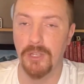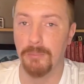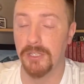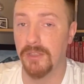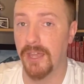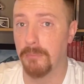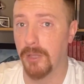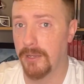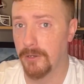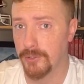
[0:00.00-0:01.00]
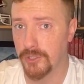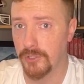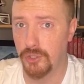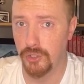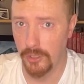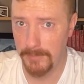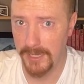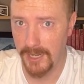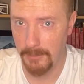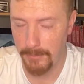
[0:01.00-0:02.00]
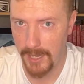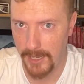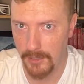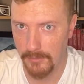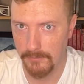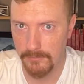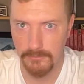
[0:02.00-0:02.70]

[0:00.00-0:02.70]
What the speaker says: the opinion that players should be getting paid